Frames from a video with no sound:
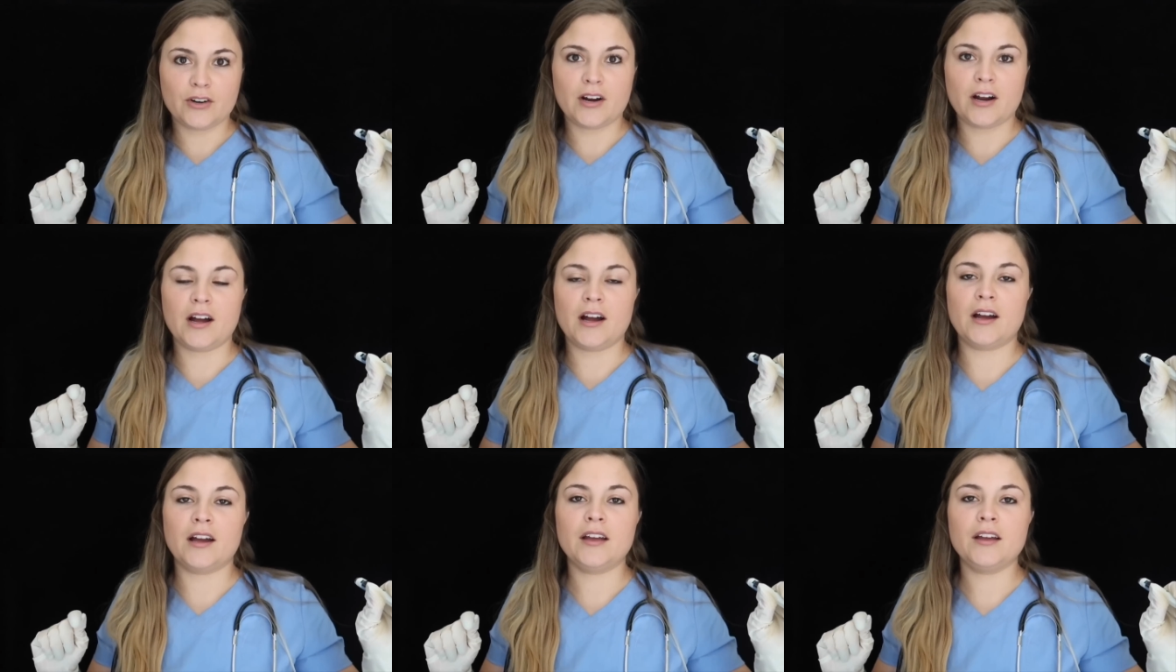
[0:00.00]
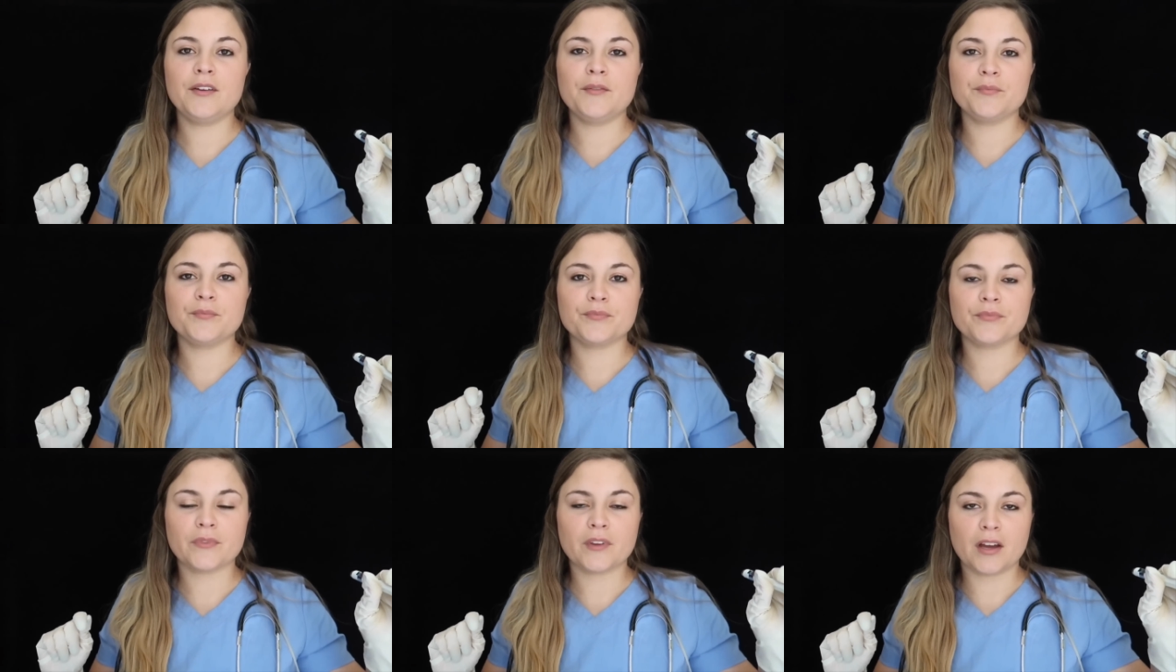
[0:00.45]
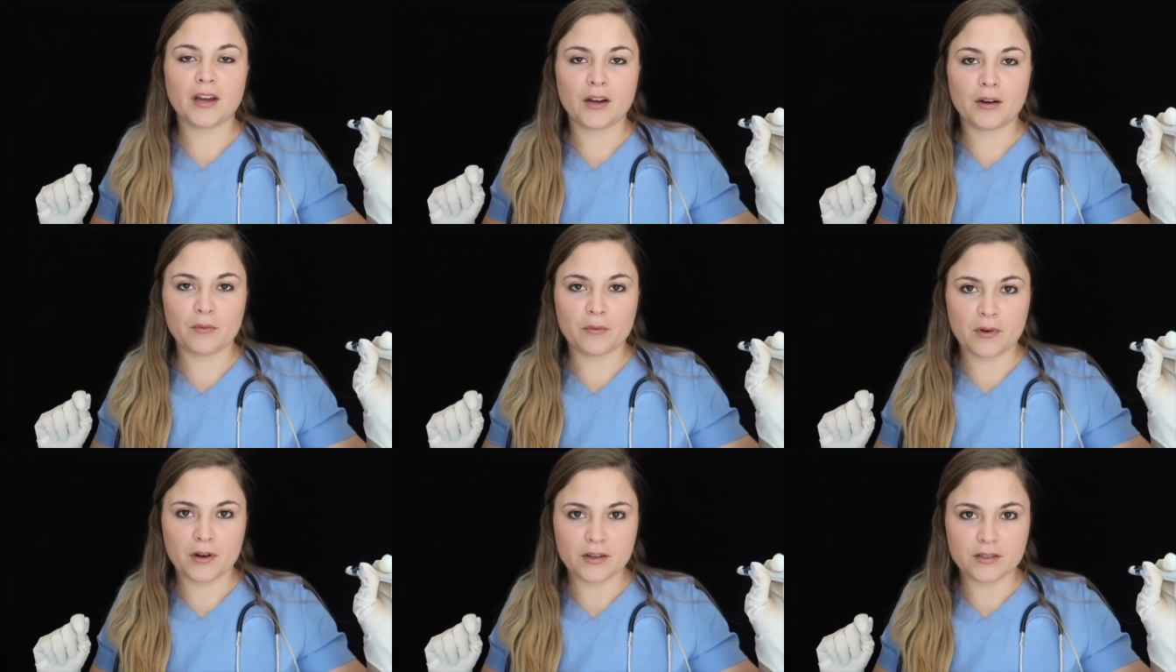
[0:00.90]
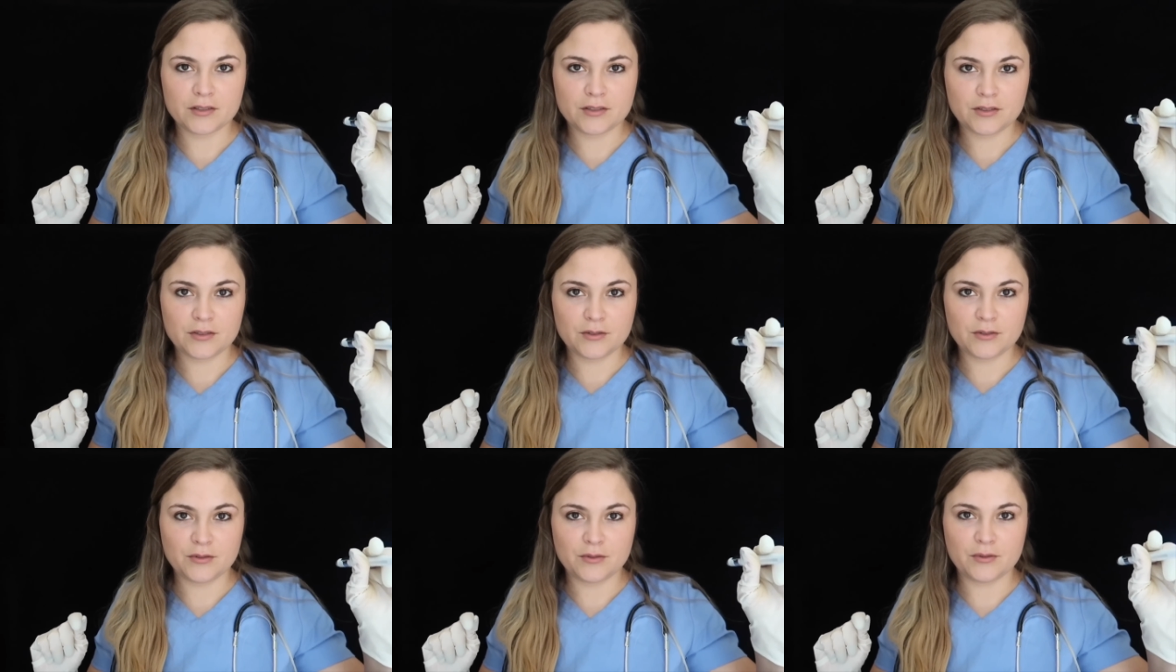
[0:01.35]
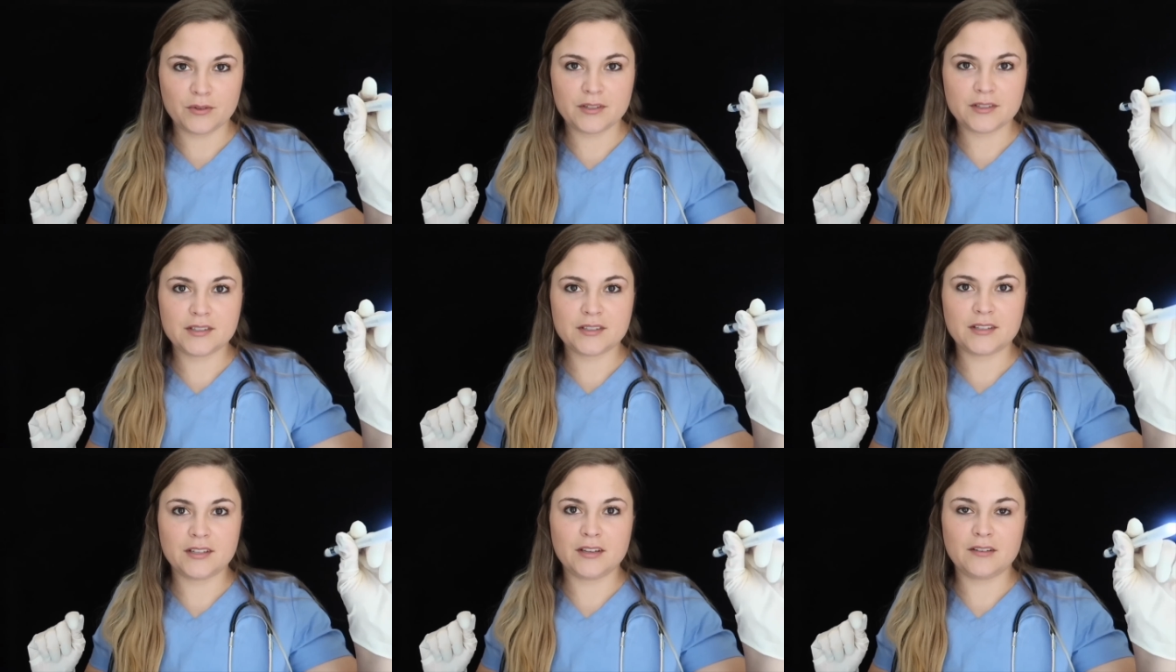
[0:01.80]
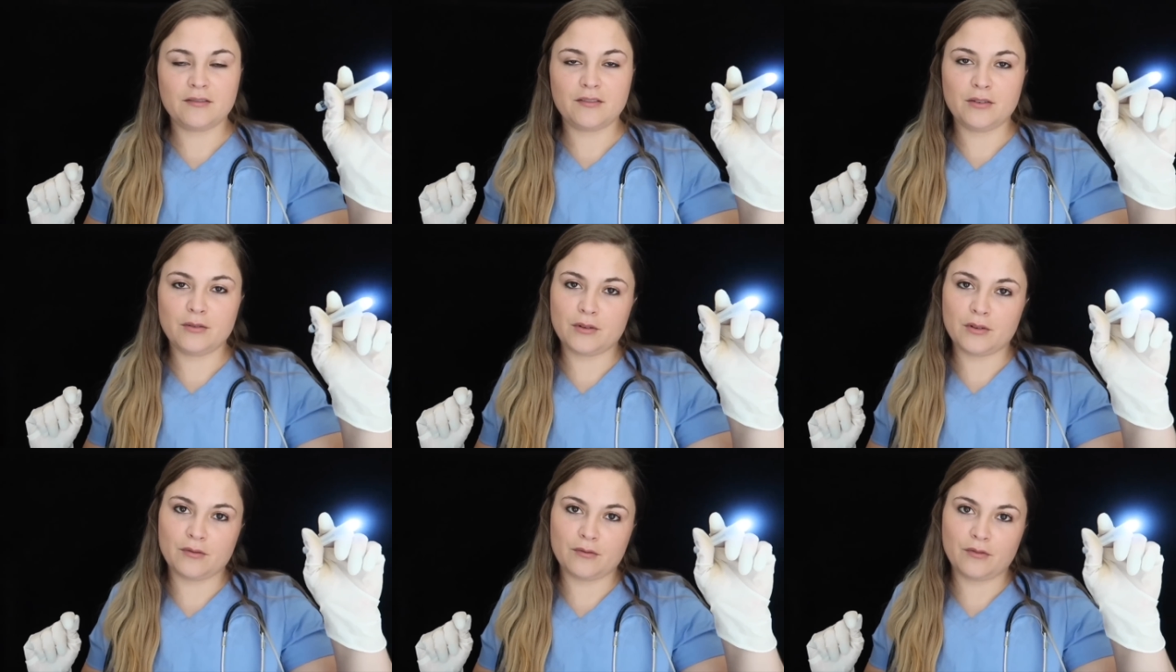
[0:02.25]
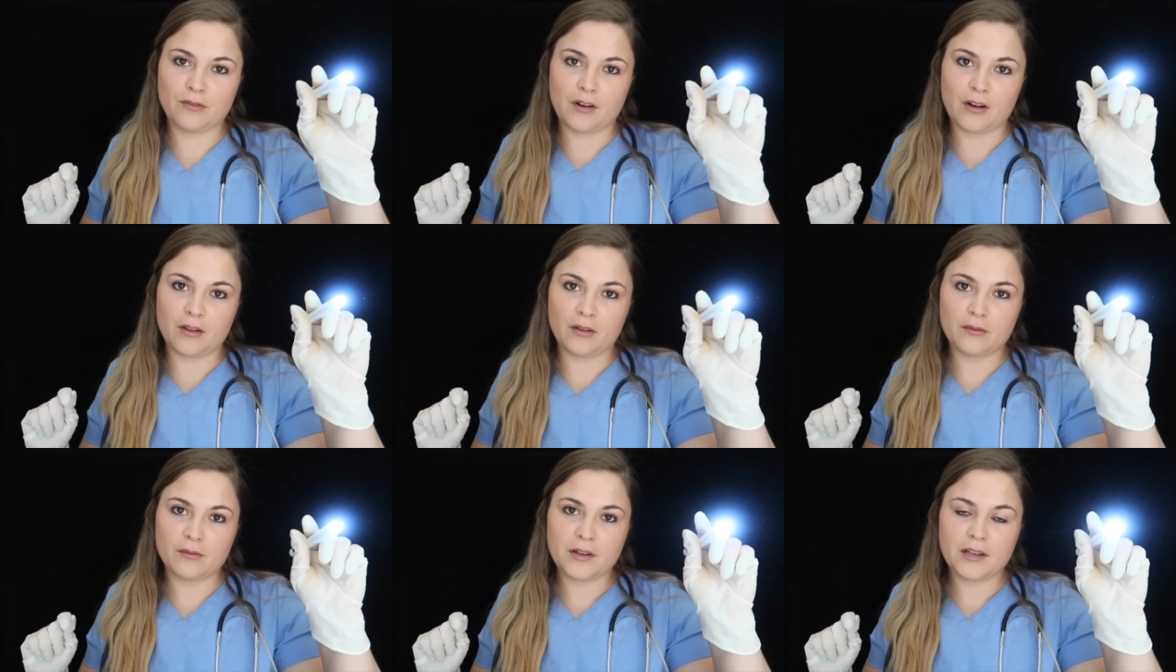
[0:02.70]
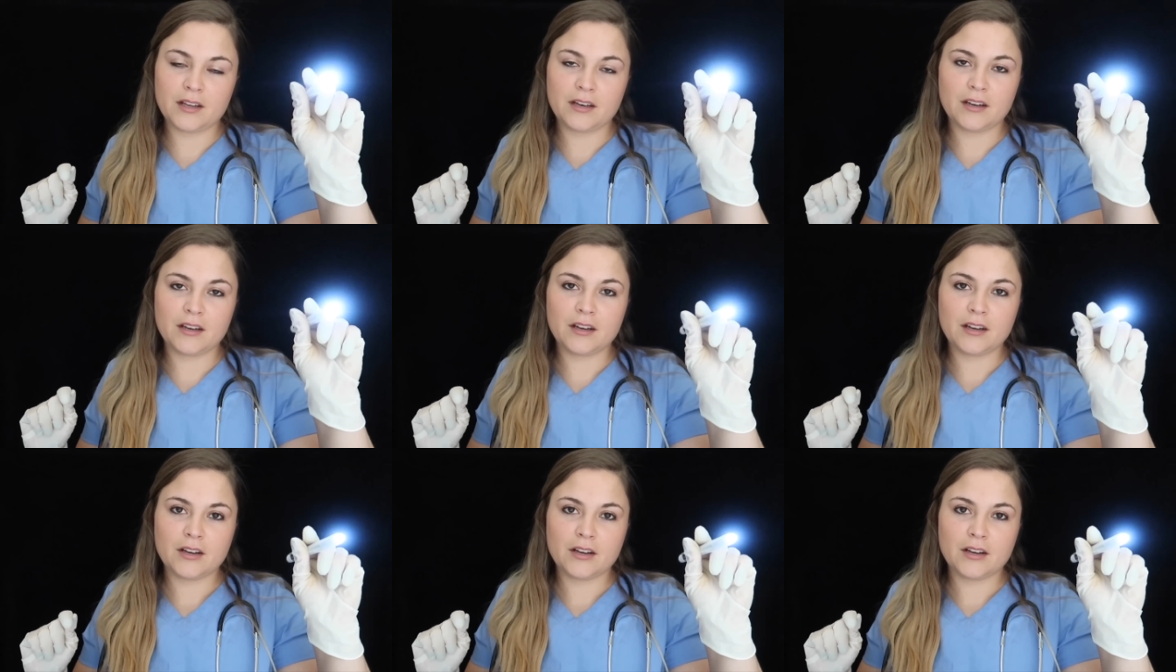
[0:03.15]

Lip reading: your eye, I want to see if you can follow it.